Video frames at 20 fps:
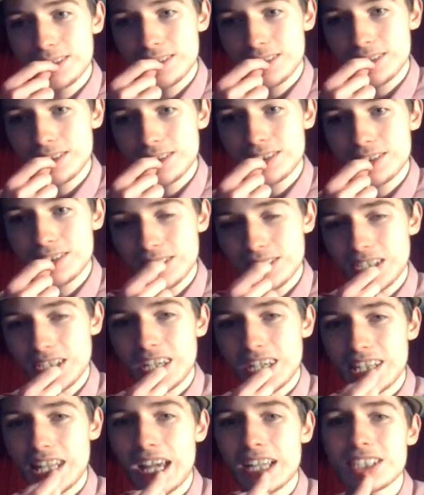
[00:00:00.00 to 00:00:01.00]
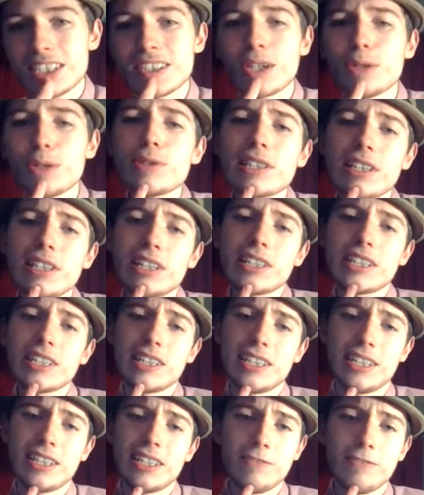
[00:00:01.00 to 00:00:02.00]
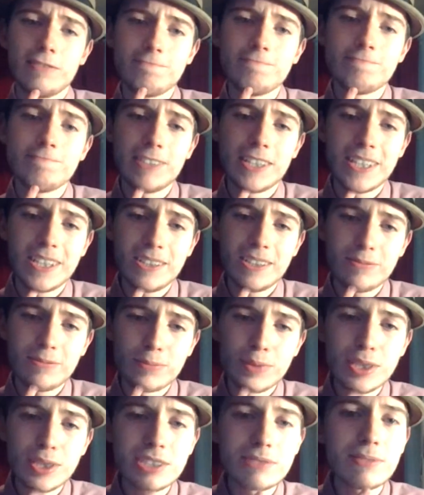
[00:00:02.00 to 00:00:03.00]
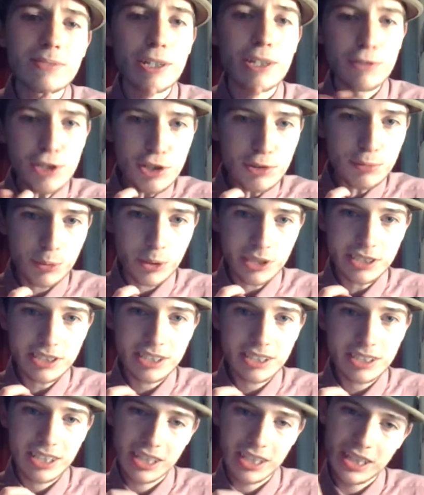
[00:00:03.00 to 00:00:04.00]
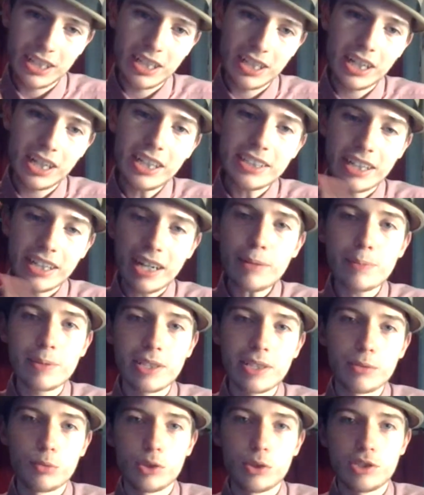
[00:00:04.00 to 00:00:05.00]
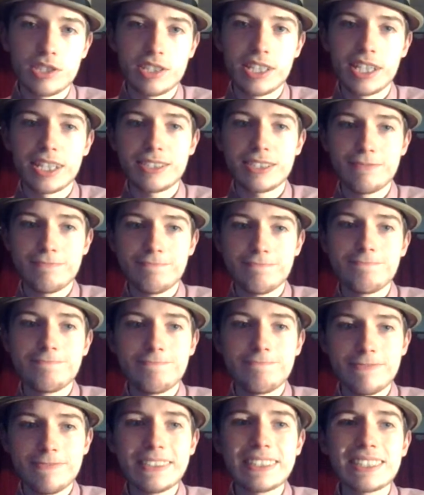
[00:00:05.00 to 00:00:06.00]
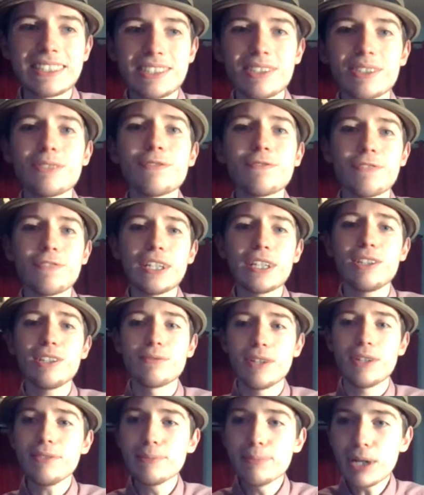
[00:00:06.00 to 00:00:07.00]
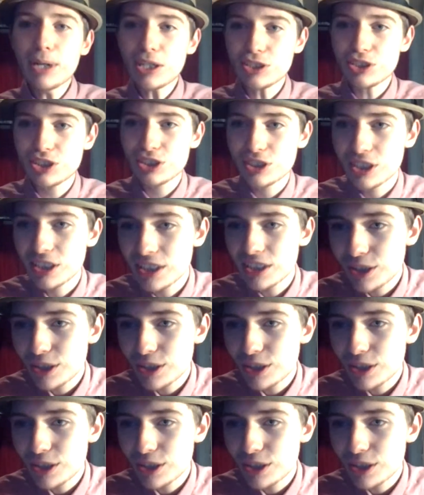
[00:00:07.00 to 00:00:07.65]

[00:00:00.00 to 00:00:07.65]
So yeah, that sounds likely. But if there is one, I'd happily watch that. So thank you very much.